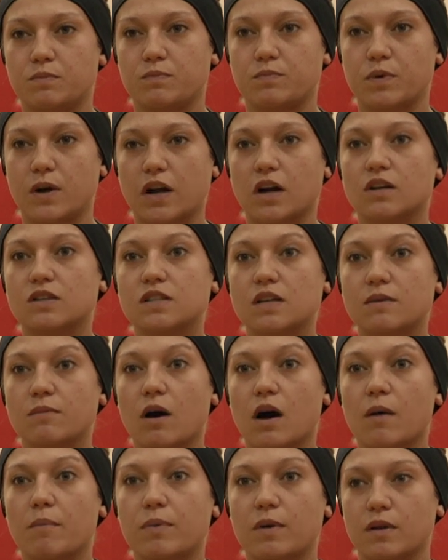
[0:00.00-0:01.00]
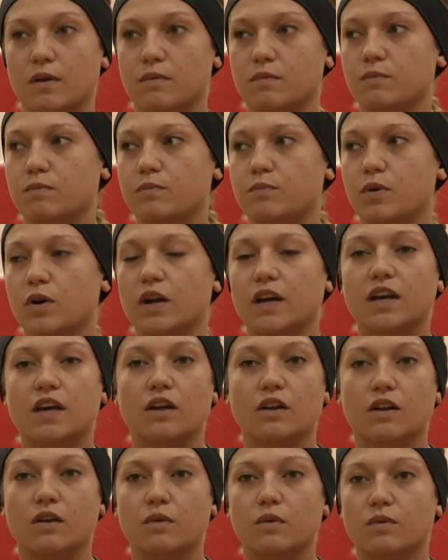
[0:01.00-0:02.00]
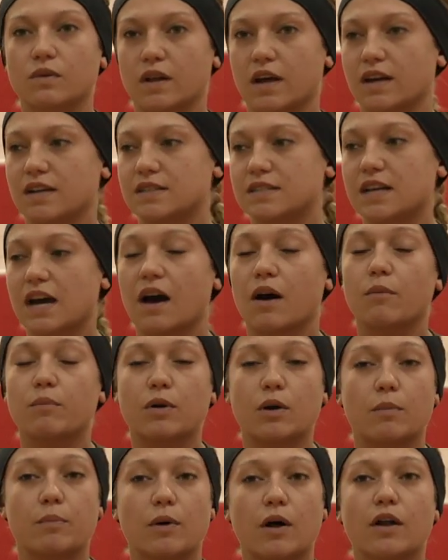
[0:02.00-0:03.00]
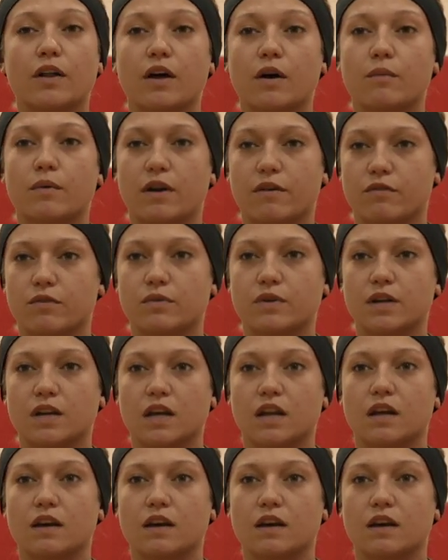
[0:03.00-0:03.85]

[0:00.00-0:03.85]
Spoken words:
bring our team up and put a kill like down, put a ball down whenever we need